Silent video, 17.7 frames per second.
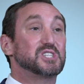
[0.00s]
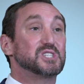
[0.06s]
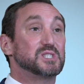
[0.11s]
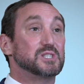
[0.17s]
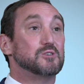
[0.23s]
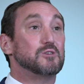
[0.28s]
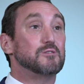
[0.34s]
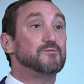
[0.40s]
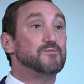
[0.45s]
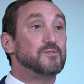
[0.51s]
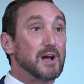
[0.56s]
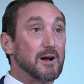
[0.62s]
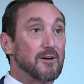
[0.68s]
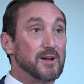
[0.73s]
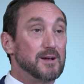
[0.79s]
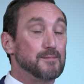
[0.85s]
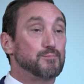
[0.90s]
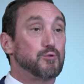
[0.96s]
still
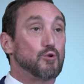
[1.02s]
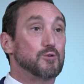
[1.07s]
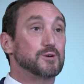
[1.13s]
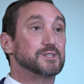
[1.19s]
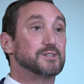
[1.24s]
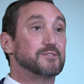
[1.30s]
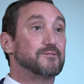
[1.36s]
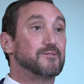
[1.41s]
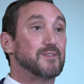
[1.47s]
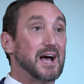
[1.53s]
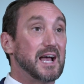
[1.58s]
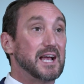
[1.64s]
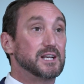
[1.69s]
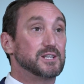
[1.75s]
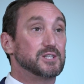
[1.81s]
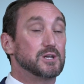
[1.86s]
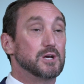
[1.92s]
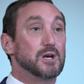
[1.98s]
very important to
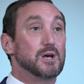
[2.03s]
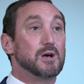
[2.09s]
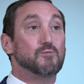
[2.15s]
fight